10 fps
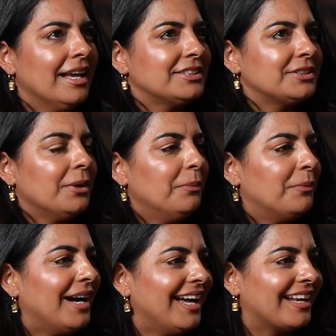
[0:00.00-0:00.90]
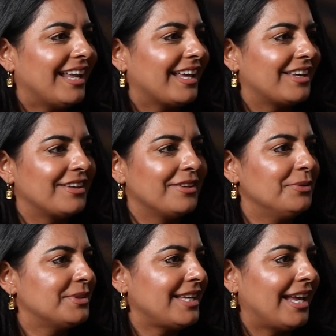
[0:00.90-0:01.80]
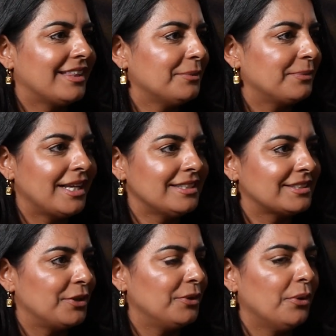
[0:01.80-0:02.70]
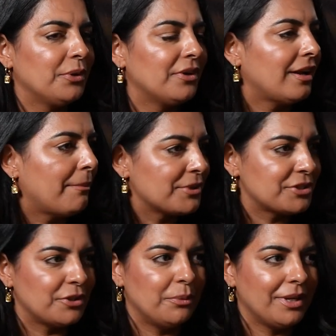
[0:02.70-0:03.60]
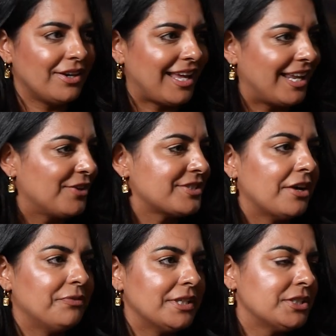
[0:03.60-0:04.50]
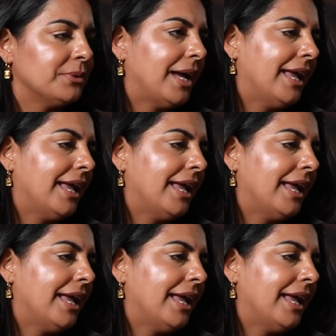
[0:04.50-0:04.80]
And so what? Like, you take the risk, you know your numbers, you know what you're getting yourself into.